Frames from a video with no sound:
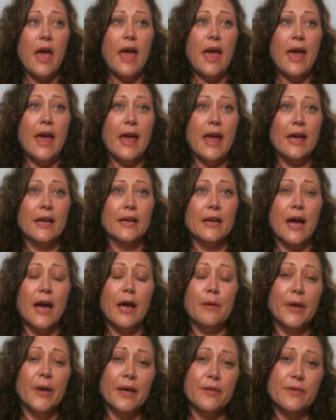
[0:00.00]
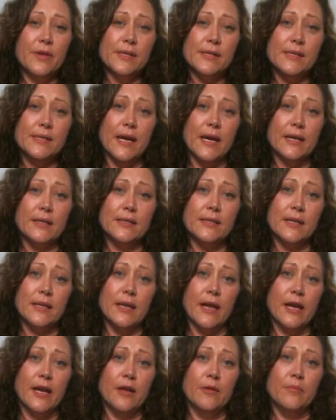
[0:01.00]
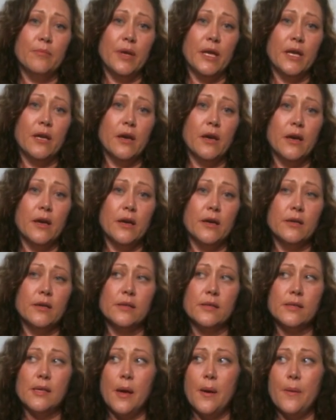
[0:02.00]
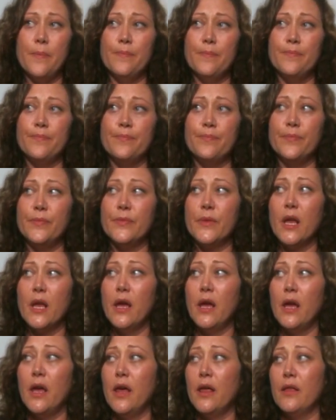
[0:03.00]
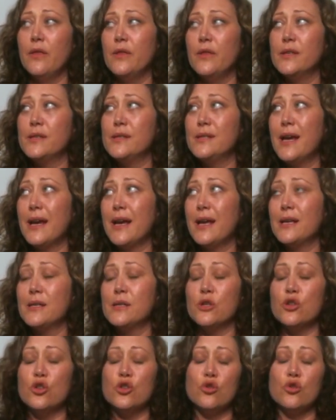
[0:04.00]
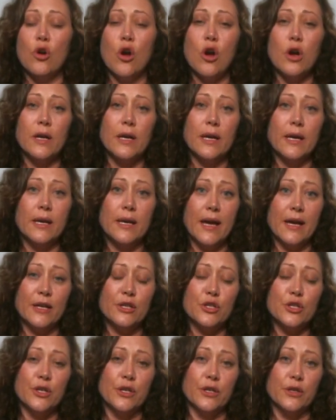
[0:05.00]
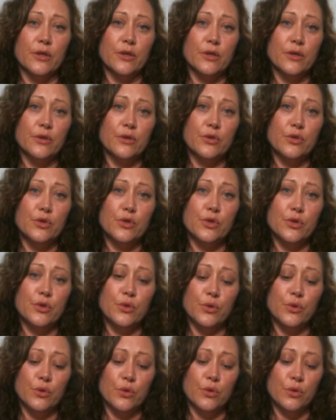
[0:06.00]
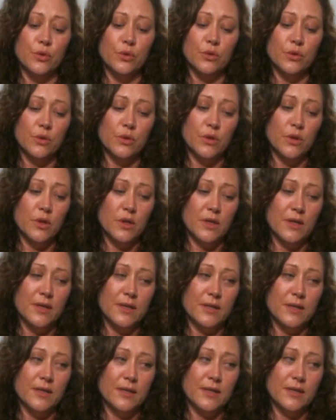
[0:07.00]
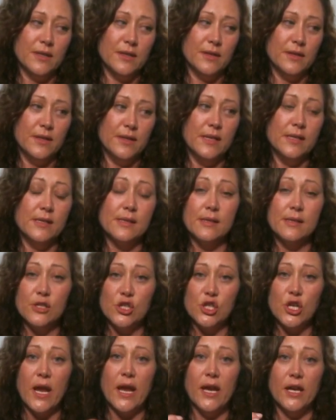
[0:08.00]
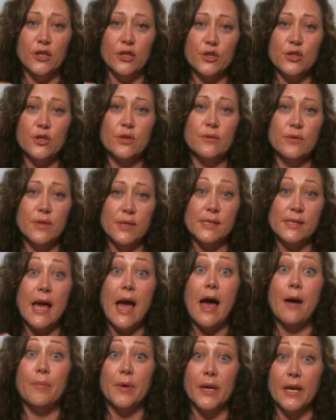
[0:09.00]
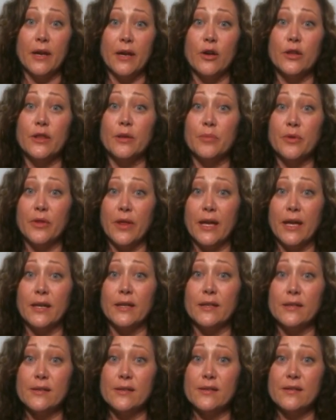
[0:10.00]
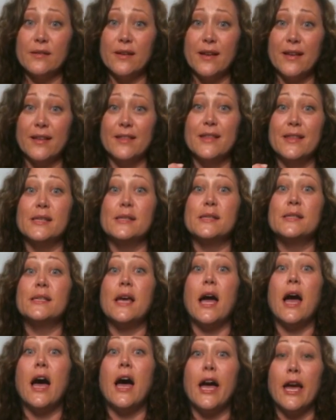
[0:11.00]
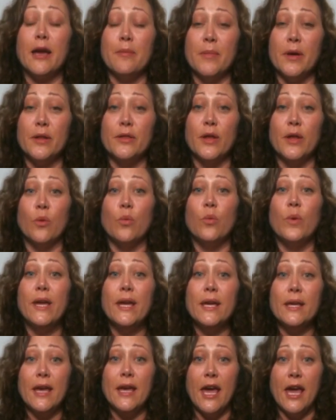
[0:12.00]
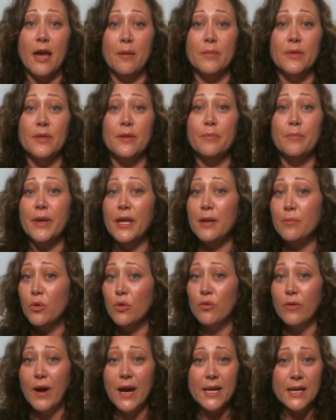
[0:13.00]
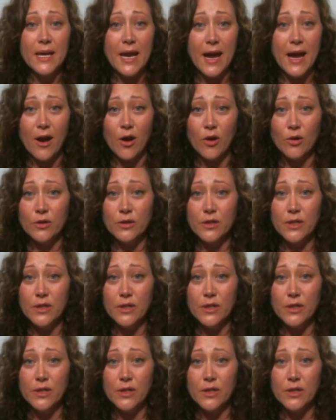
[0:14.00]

And I picked this deck tonight because this deck has a strong connection to this change that's happening on the planet, this time that we came, the people right now